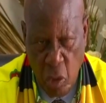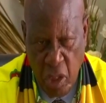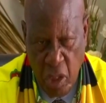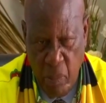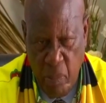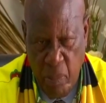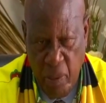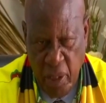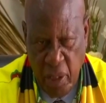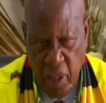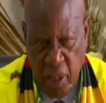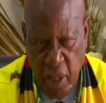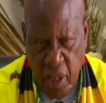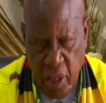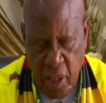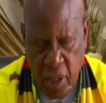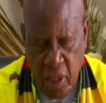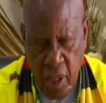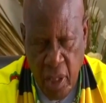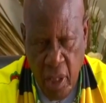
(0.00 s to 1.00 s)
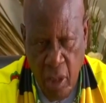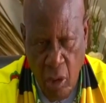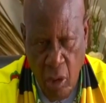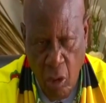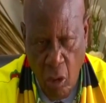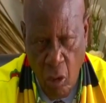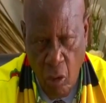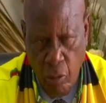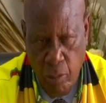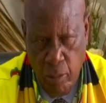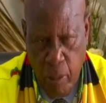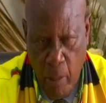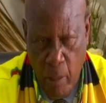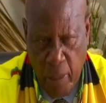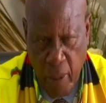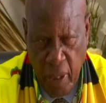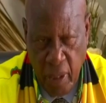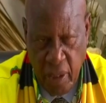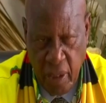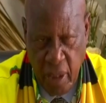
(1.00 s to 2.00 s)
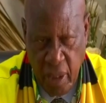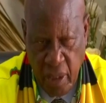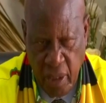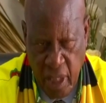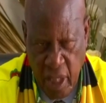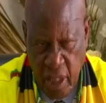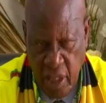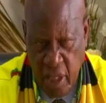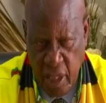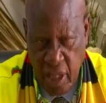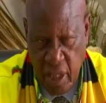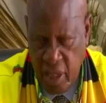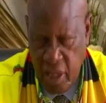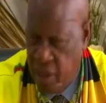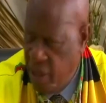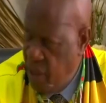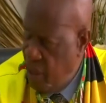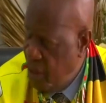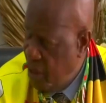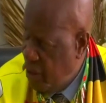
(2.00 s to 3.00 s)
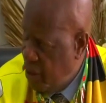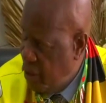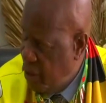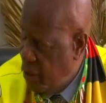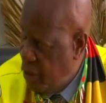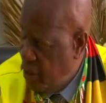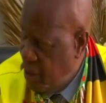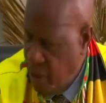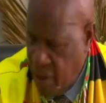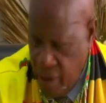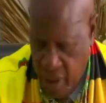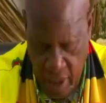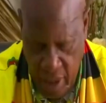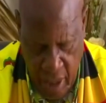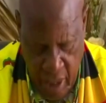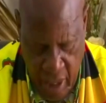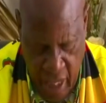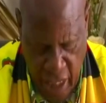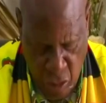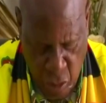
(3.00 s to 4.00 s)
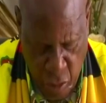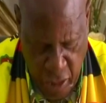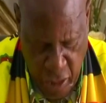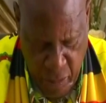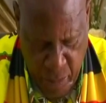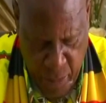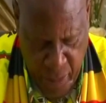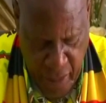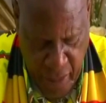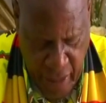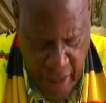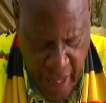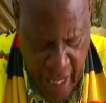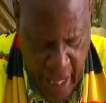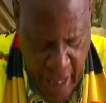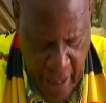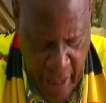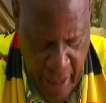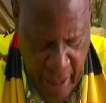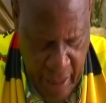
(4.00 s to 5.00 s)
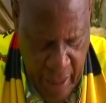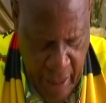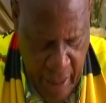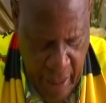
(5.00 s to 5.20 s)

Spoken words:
on the basis of population densities. That has been done.